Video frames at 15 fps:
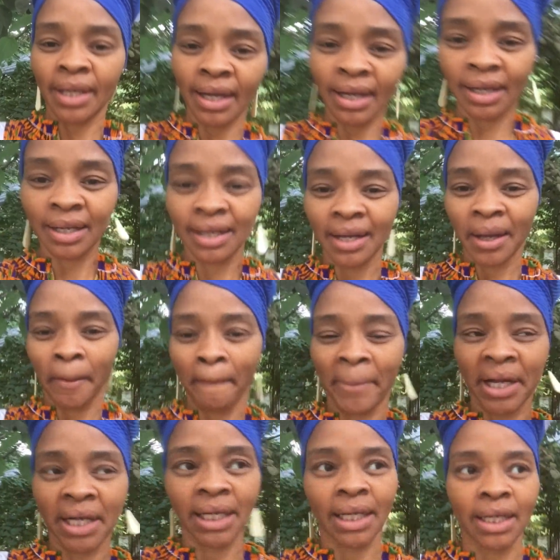yeah.
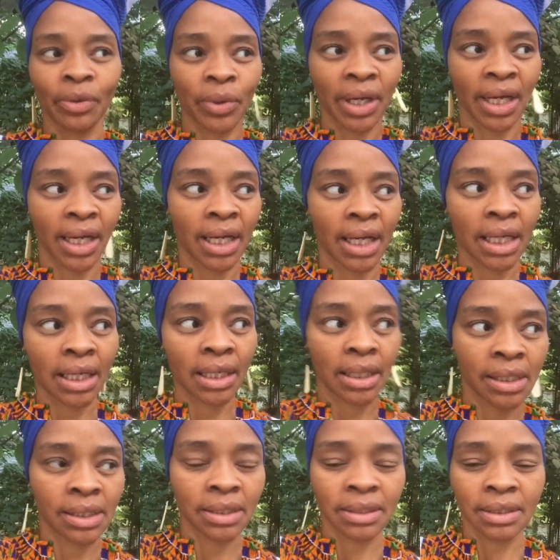But anyway, uh,
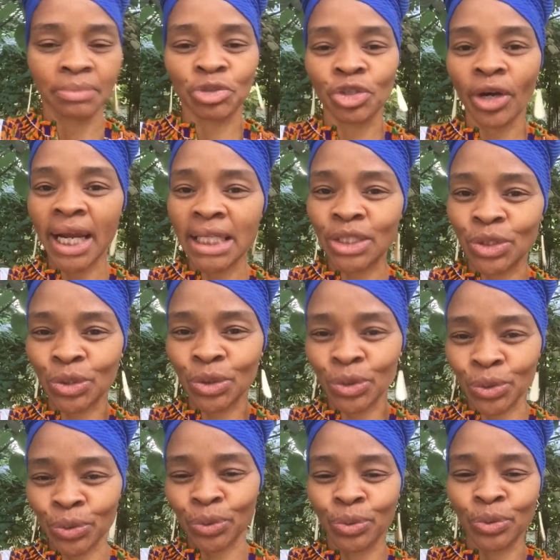trying
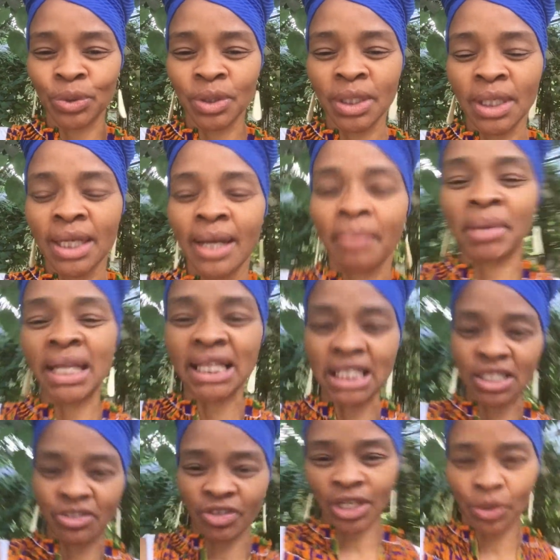to make
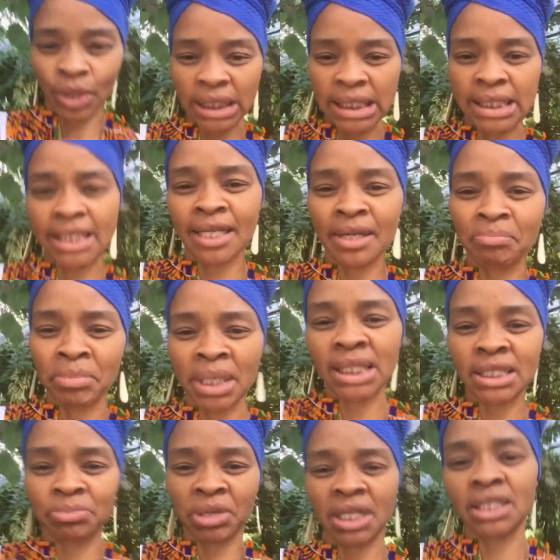this video at least 10
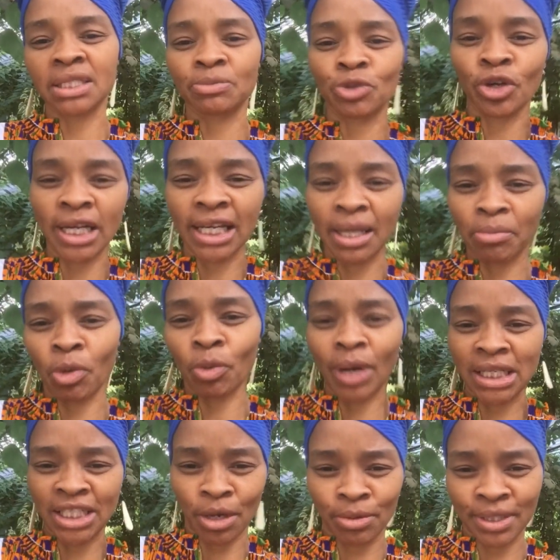minutes because I'm trying to get my
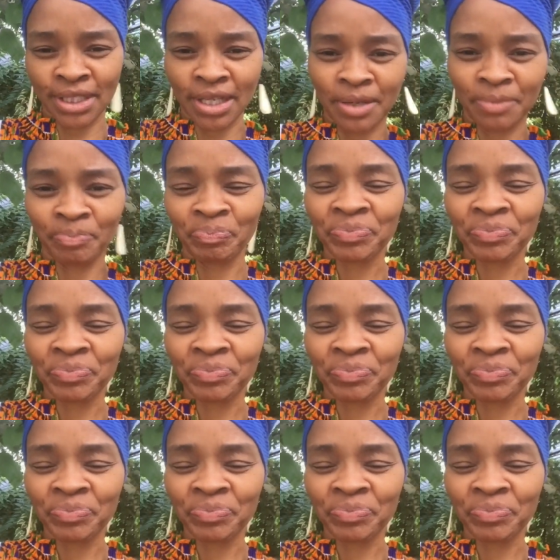watch hours up.